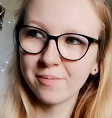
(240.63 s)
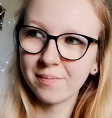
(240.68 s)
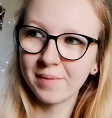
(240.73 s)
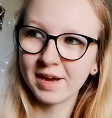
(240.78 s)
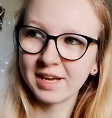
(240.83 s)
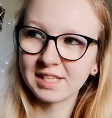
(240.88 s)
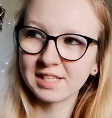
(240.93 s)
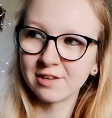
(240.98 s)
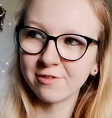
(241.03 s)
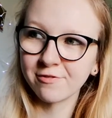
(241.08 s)

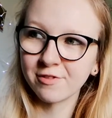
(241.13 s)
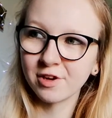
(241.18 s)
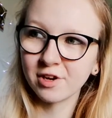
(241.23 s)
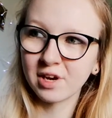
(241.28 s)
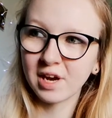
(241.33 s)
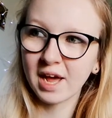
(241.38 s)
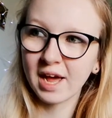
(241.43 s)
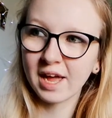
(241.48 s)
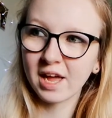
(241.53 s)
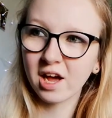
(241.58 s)
makes it
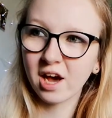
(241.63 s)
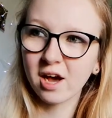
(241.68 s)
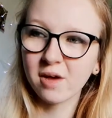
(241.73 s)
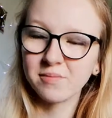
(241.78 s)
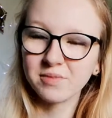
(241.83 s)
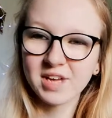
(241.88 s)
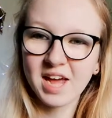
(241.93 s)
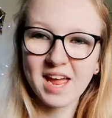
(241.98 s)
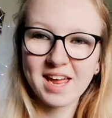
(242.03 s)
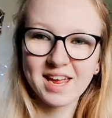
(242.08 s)
feel like
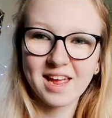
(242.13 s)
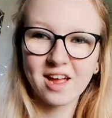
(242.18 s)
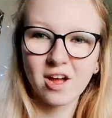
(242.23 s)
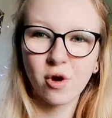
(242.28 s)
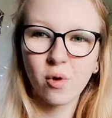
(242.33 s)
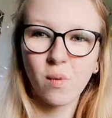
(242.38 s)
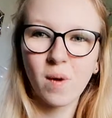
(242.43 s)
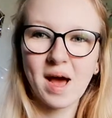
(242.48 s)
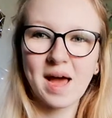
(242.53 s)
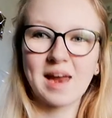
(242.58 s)
I'm taking
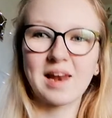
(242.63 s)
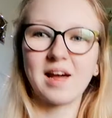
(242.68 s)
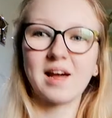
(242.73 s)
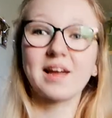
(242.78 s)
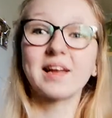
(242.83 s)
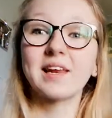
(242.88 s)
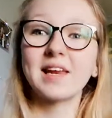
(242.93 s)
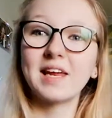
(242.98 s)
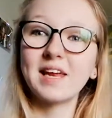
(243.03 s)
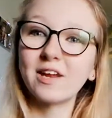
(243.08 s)
away,
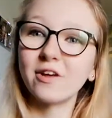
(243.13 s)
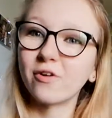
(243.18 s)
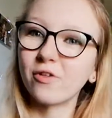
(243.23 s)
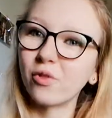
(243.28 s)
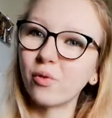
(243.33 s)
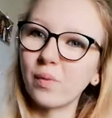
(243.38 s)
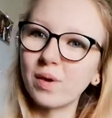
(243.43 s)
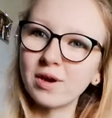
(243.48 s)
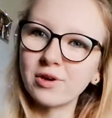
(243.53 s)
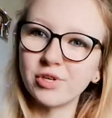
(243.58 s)
like leaning on
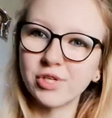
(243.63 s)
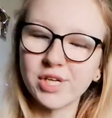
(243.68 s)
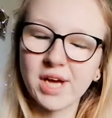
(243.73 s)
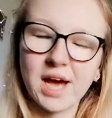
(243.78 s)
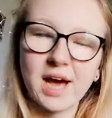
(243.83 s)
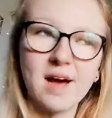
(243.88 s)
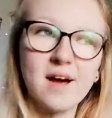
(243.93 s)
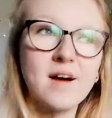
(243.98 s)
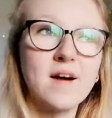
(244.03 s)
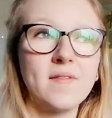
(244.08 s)
the
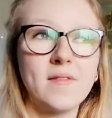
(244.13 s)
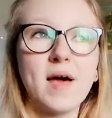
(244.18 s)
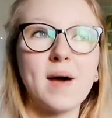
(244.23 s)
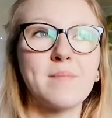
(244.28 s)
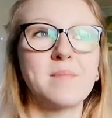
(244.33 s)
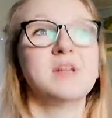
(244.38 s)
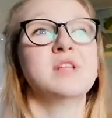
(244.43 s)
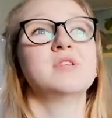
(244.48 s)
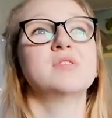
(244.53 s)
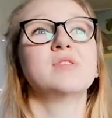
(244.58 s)
wheelchair,
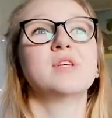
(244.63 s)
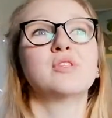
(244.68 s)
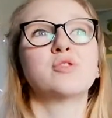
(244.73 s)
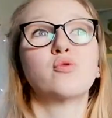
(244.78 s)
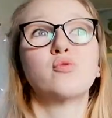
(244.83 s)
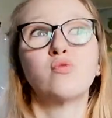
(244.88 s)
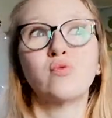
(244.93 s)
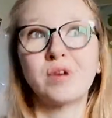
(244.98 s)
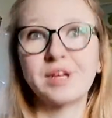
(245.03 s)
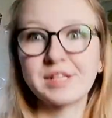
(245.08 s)
that means there's
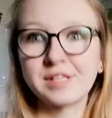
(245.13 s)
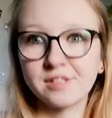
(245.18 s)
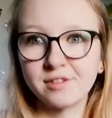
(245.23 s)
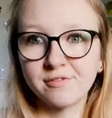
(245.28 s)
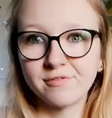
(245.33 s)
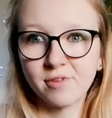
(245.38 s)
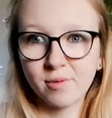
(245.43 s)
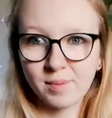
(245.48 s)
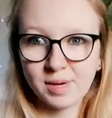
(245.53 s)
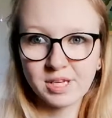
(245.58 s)
a
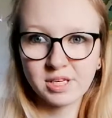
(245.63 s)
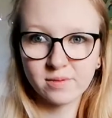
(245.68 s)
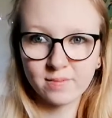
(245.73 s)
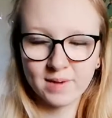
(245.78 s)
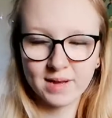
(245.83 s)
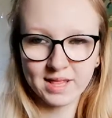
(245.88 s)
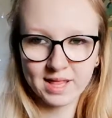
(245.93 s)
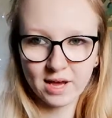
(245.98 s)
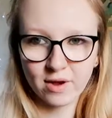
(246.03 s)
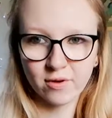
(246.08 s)
reason for me to
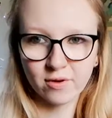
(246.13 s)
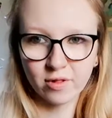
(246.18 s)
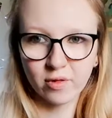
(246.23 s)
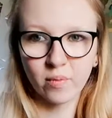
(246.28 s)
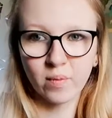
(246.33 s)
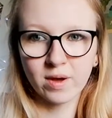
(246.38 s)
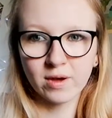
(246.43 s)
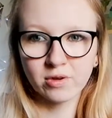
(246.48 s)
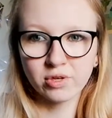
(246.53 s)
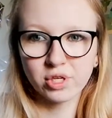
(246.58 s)
be there in the
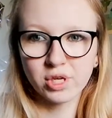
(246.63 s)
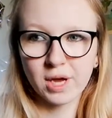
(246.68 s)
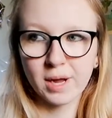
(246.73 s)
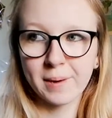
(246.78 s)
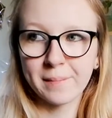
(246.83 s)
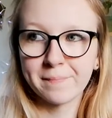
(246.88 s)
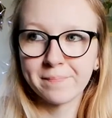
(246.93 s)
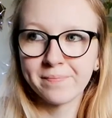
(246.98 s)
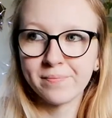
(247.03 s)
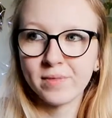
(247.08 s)

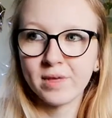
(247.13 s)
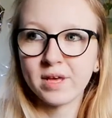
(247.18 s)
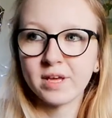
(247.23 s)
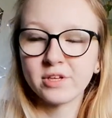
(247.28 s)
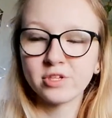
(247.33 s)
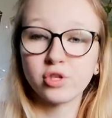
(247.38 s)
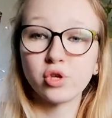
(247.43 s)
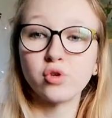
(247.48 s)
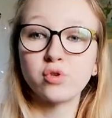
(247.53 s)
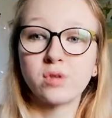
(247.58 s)
wheelchair,
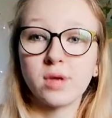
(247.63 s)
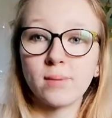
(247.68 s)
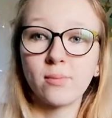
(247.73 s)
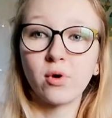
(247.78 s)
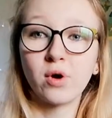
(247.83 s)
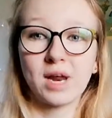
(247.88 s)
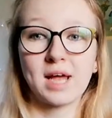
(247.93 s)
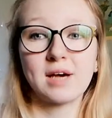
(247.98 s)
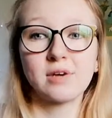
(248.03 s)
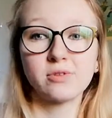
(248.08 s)
so
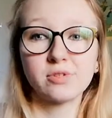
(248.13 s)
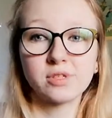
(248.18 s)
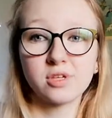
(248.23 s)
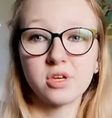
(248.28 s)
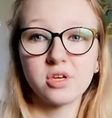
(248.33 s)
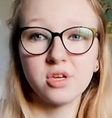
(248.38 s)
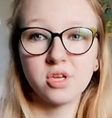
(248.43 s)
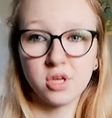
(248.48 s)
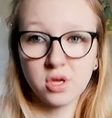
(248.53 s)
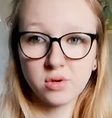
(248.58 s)
someone else
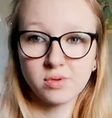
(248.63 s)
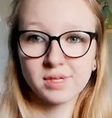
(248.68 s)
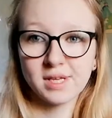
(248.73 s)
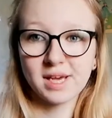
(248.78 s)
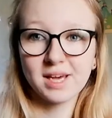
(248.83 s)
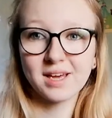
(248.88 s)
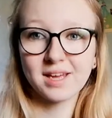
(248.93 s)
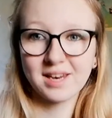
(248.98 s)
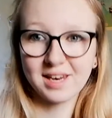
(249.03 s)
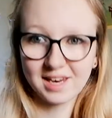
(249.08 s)
can use
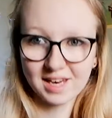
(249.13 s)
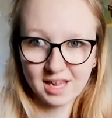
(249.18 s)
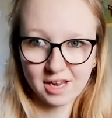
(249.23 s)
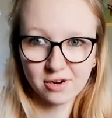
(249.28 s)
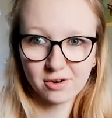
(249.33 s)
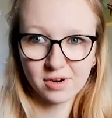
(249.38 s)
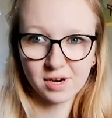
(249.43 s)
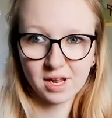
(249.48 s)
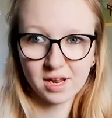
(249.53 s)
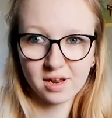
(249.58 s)
it and
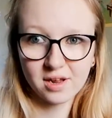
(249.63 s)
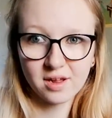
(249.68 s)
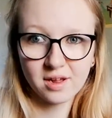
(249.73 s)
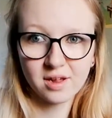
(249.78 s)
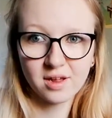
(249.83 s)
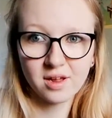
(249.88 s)
lean on it.